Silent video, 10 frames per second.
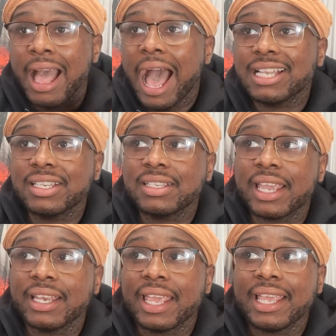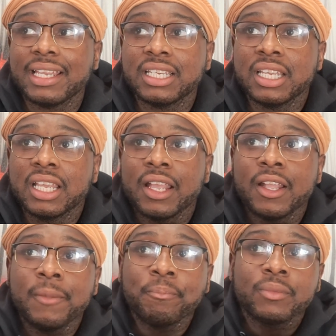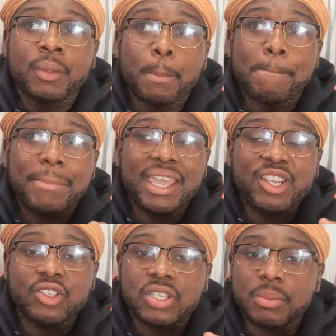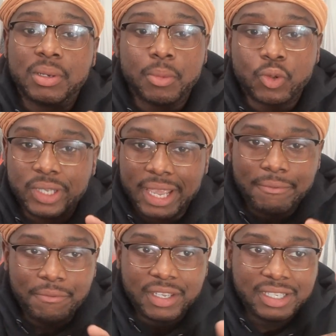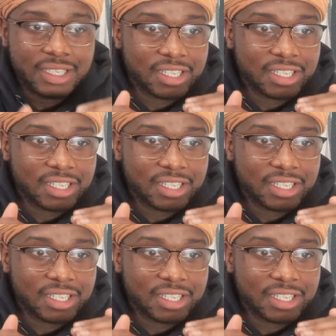I just and men are some of the most envious,